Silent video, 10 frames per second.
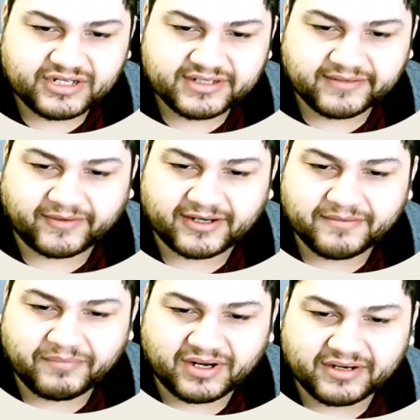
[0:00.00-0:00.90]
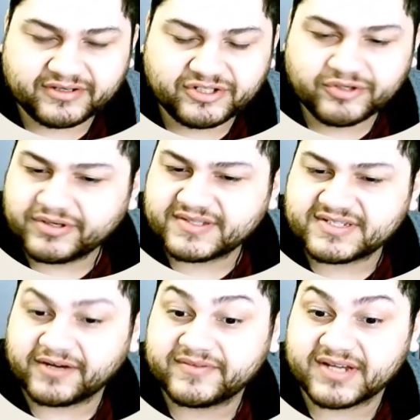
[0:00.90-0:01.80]
divided by units
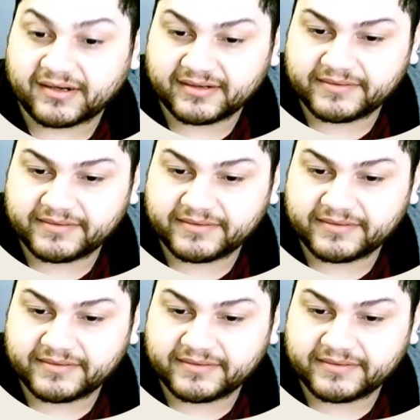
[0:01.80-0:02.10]
of time.